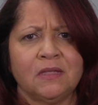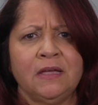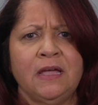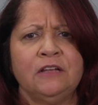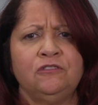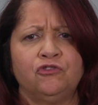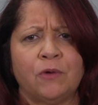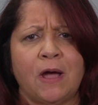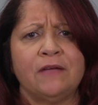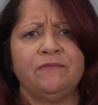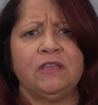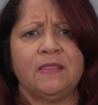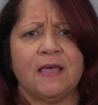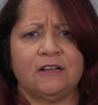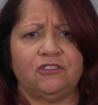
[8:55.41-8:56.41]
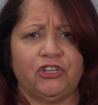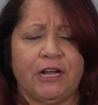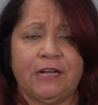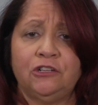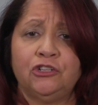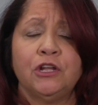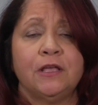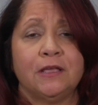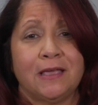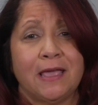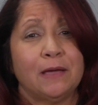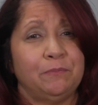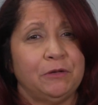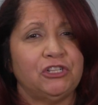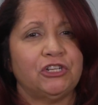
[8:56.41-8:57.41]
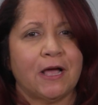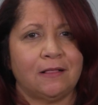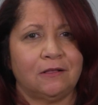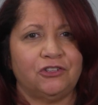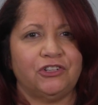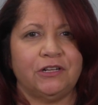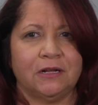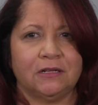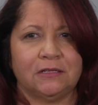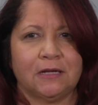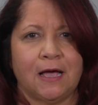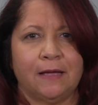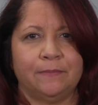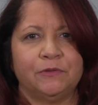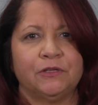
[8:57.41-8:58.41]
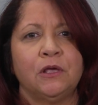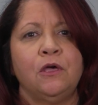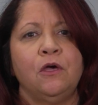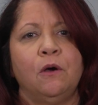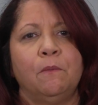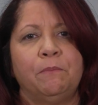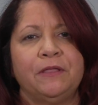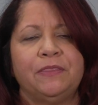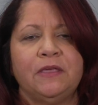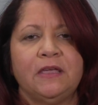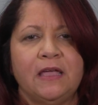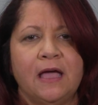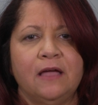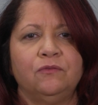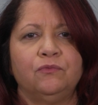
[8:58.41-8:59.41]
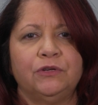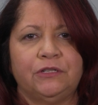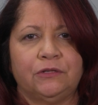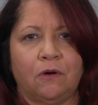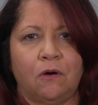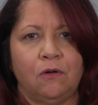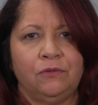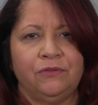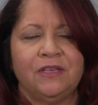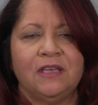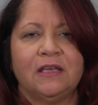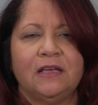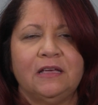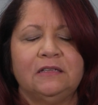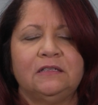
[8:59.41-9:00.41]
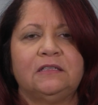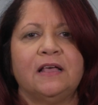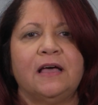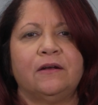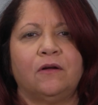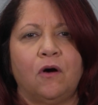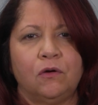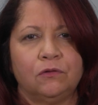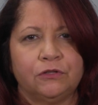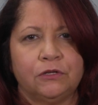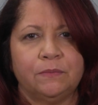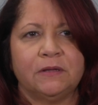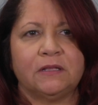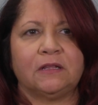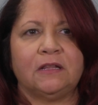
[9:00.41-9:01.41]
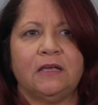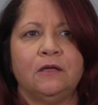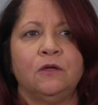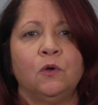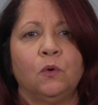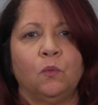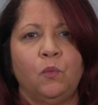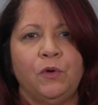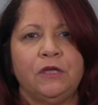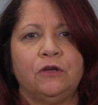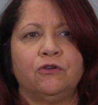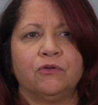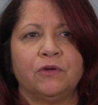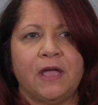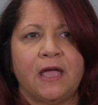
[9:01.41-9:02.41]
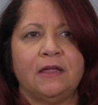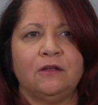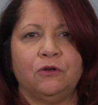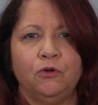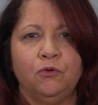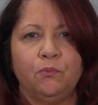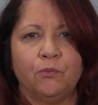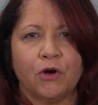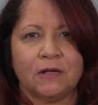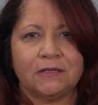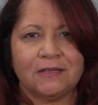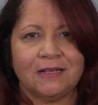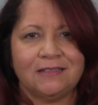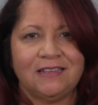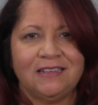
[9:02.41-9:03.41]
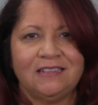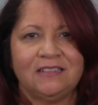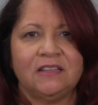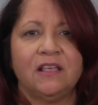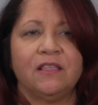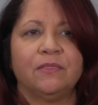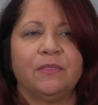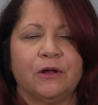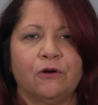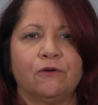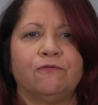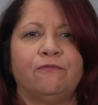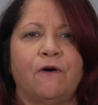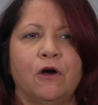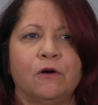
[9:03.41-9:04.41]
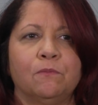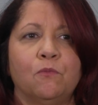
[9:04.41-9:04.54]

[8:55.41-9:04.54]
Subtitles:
And driving that change can be challenging at times. But the end result is that ultimately we create new processes that are far